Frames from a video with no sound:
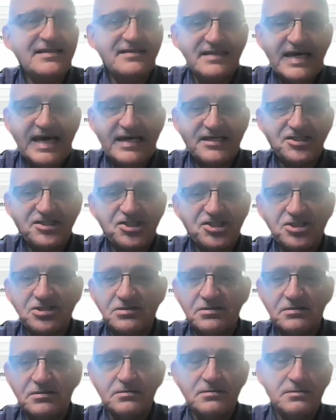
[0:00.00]
dash
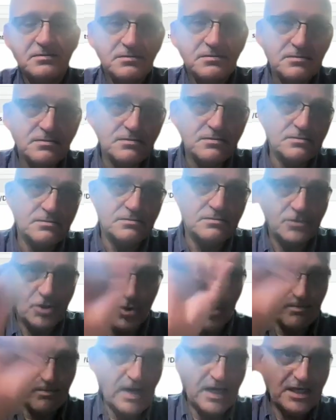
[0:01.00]

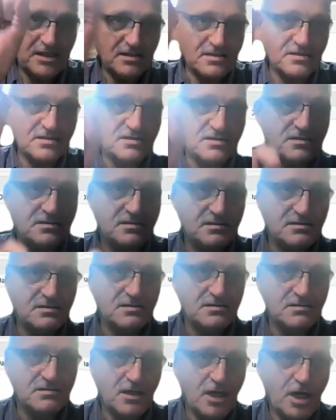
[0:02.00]
or minus.
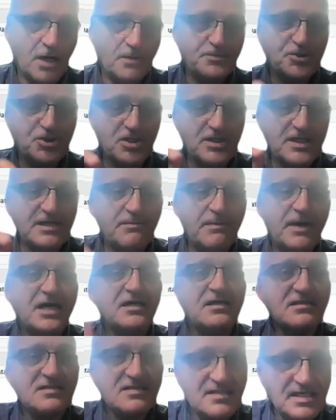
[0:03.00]
Option and
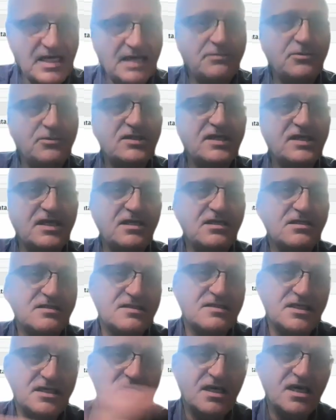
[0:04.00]
minus
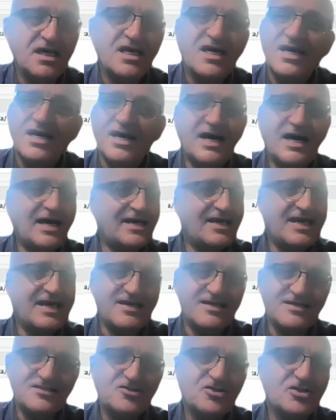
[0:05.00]
simultaneously.
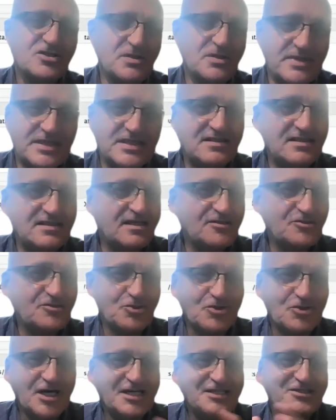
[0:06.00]
Again, it's not a big deal to
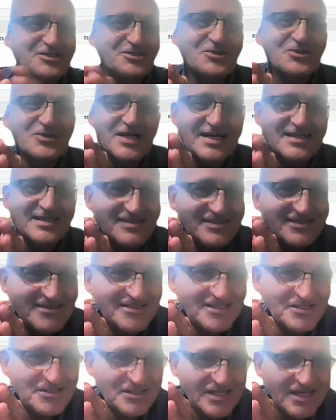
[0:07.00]
write two
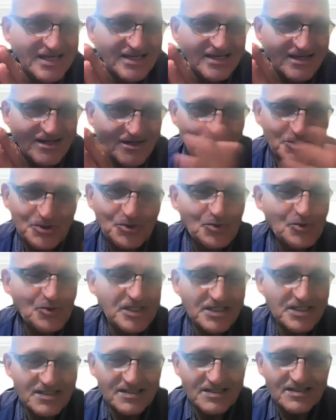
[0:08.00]
letters or two
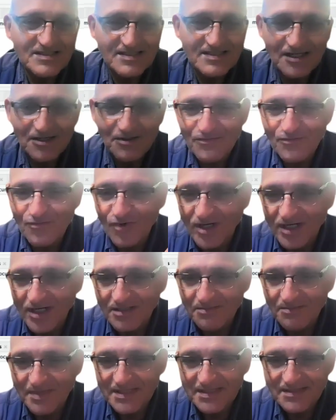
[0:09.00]
keys instead of
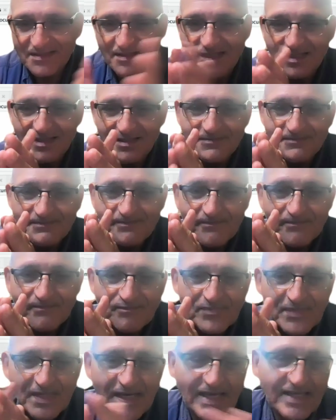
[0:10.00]
one, but
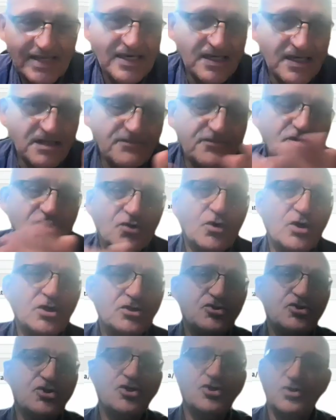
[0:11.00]
again, if you
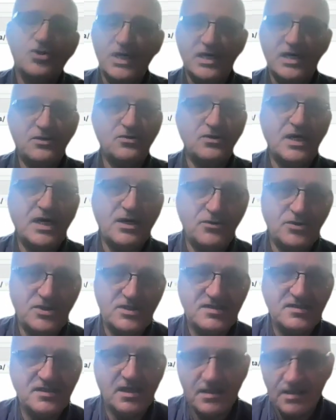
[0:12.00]
want to know how
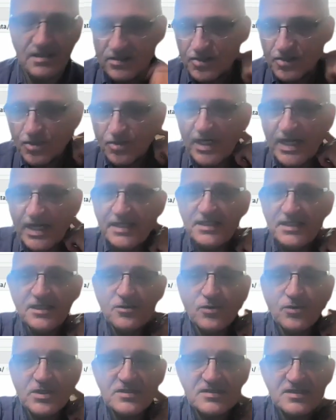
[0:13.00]
it's done. So n
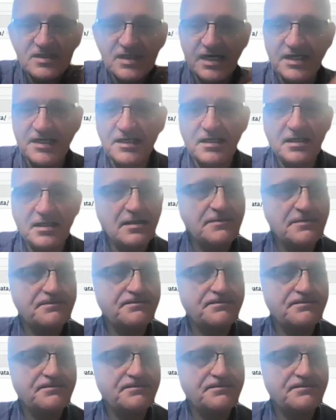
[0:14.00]
equals 9,